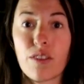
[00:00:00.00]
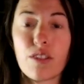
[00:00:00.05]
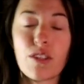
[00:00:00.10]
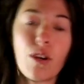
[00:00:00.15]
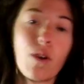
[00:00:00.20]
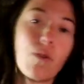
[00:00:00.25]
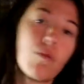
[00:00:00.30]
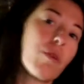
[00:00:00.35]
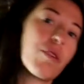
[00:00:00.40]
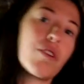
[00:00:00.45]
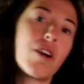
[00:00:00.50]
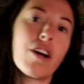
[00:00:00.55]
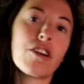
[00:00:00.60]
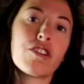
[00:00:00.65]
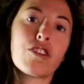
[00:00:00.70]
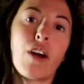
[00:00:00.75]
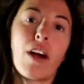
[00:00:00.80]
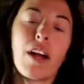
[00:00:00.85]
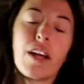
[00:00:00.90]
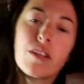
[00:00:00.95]
So we're not
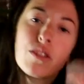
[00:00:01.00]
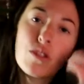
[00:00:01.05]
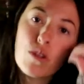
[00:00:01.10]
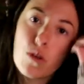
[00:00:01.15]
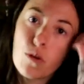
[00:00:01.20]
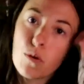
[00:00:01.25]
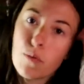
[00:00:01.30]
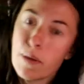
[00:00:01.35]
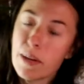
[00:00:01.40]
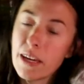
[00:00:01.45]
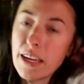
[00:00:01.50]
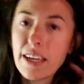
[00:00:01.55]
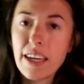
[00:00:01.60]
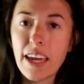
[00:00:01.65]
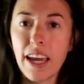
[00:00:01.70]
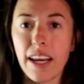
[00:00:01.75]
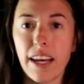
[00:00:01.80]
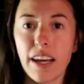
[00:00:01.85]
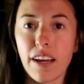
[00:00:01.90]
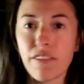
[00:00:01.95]
trying to be
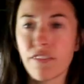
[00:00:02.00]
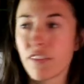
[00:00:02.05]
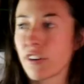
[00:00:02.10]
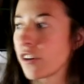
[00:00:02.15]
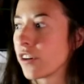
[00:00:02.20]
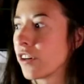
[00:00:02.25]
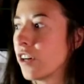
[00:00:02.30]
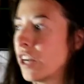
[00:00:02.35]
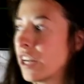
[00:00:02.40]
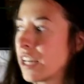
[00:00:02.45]
canning for